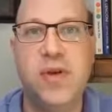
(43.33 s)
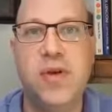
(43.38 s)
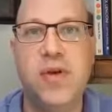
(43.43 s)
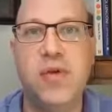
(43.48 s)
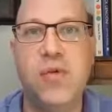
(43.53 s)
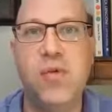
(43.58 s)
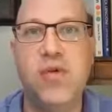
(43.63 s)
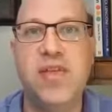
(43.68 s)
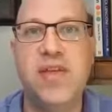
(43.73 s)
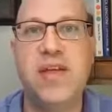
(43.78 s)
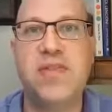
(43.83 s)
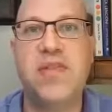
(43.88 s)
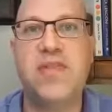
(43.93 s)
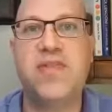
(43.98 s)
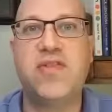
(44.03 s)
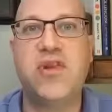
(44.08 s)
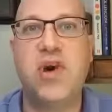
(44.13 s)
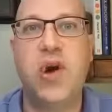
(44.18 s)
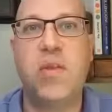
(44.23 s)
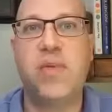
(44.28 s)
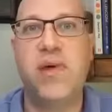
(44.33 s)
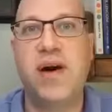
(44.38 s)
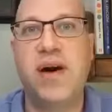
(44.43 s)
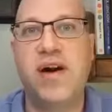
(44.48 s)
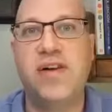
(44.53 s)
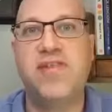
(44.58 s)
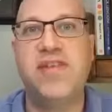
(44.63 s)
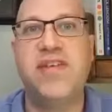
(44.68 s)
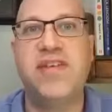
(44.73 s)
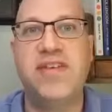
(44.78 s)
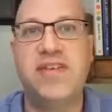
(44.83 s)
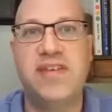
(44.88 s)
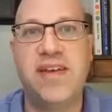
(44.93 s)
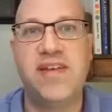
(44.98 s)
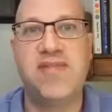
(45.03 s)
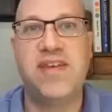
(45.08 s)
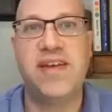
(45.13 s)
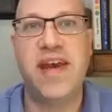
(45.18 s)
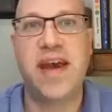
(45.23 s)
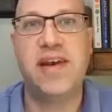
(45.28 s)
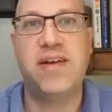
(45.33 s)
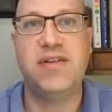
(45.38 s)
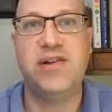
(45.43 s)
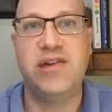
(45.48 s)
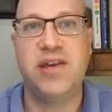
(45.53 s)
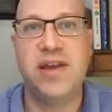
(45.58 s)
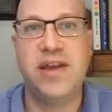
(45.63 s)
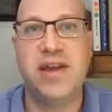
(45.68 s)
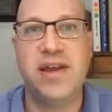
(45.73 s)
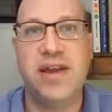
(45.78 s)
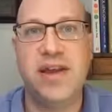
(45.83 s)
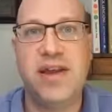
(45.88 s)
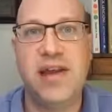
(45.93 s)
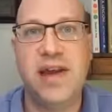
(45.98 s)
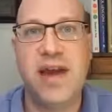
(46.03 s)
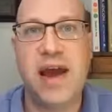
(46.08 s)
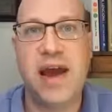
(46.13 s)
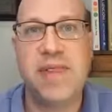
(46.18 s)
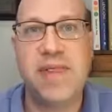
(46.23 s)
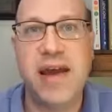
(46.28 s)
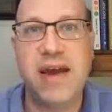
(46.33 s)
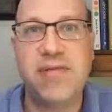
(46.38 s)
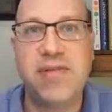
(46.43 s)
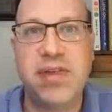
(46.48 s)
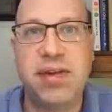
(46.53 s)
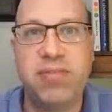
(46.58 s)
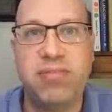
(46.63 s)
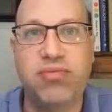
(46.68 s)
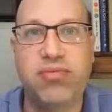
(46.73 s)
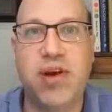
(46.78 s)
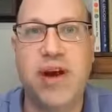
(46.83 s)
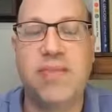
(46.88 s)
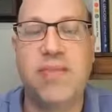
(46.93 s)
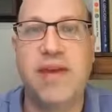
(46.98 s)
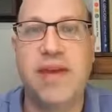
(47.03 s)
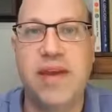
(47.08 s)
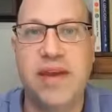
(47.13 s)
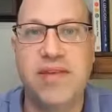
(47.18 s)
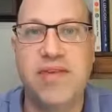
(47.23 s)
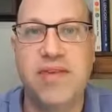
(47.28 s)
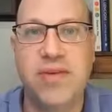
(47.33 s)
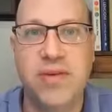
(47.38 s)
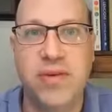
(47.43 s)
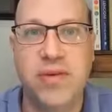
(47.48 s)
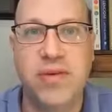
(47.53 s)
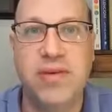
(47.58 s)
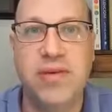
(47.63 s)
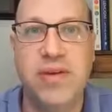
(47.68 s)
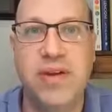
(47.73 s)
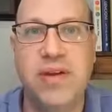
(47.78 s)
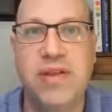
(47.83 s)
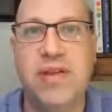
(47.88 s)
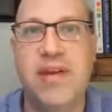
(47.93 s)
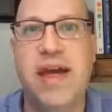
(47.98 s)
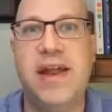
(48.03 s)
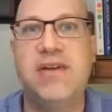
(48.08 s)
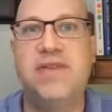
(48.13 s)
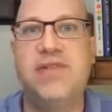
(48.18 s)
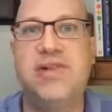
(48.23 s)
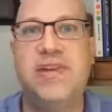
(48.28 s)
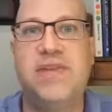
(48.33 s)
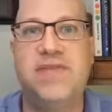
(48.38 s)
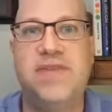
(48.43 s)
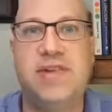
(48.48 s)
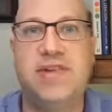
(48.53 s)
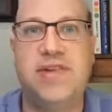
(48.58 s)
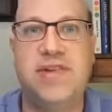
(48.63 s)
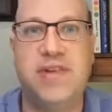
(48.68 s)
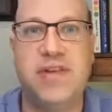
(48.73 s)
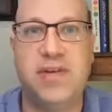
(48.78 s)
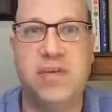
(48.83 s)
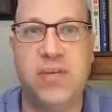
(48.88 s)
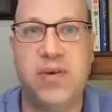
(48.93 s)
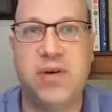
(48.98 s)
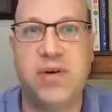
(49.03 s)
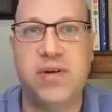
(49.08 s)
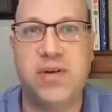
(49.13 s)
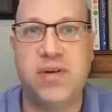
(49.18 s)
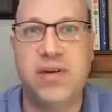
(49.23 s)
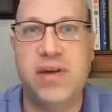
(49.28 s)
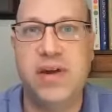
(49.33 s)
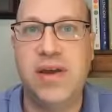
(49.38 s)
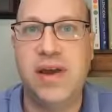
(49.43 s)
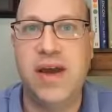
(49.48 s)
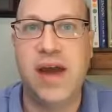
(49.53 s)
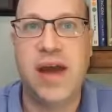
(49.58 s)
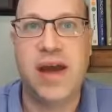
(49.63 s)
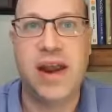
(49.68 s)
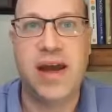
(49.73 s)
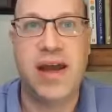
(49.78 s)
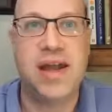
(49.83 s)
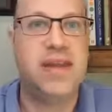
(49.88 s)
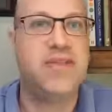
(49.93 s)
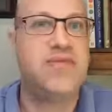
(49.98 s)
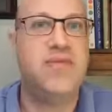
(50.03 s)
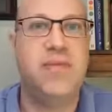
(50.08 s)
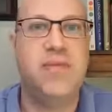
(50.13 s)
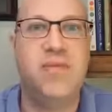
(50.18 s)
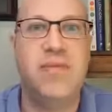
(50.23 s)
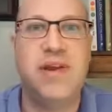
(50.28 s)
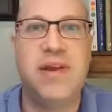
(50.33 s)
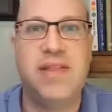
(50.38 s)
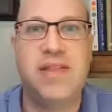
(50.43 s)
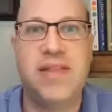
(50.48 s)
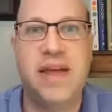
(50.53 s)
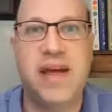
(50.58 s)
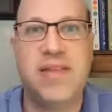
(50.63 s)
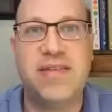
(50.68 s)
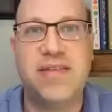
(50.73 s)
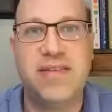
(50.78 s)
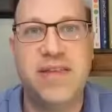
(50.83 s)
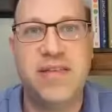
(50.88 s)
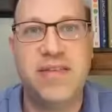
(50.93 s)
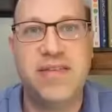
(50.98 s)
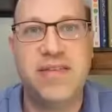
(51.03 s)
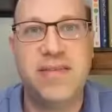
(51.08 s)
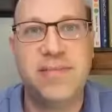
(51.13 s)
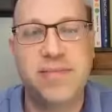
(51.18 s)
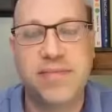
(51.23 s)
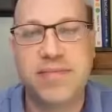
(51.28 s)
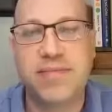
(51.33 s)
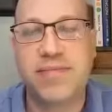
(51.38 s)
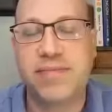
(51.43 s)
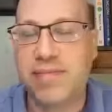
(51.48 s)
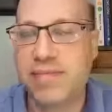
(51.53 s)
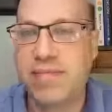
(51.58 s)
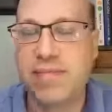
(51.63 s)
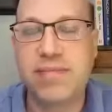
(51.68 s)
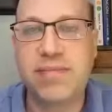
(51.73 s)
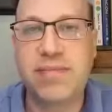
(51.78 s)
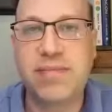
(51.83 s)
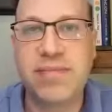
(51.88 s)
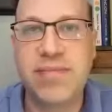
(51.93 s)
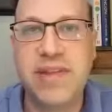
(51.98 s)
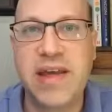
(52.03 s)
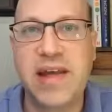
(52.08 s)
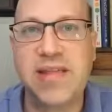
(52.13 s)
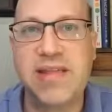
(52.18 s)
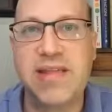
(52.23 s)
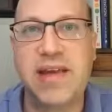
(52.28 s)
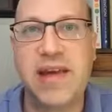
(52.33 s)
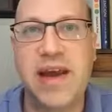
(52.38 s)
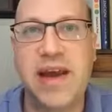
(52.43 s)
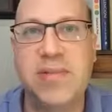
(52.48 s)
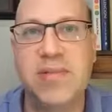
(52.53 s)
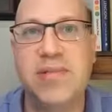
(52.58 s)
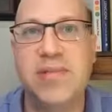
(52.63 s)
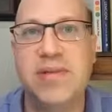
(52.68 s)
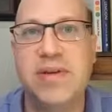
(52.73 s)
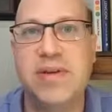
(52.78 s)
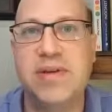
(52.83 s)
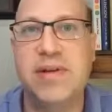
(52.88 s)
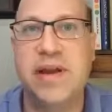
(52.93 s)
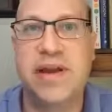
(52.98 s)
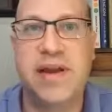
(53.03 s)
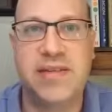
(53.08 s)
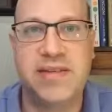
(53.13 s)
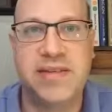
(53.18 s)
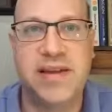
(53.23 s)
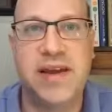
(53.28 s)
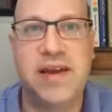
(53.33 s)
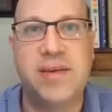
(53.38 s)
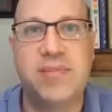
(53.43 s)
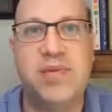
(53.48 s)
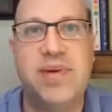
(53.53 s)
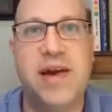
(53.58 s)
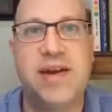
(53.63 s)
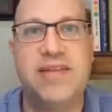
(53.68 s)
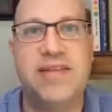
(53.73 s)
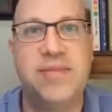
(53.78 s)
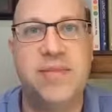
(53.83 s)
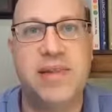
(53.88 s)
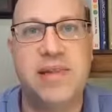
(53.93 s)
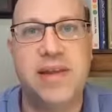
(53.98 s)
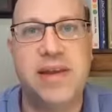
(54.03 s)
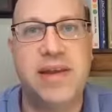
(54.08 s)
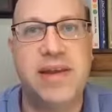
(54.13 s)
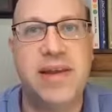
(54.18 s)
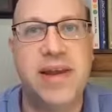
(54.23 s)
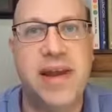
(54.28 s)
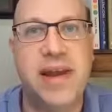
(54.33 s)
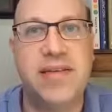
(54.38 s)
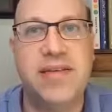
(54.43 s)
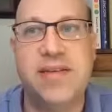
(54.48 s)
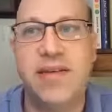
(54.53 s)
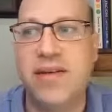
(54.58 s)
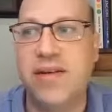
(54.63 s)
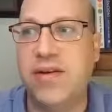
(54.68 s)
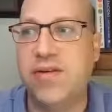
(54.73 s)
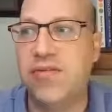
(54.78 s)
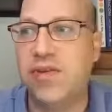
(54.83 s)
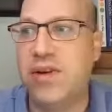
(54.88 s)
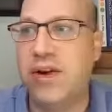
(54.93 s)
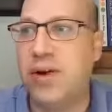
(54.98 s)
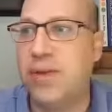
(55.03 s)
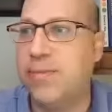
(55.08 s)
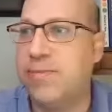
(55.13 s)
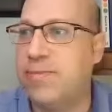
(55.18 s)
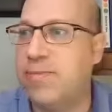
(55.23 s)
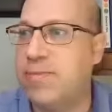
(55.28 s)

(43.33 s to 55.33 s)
within the scope of saving energy, and that really brought me into the energy efficiency world, and I've been in that since that time, like I said, approximately 18 years ago.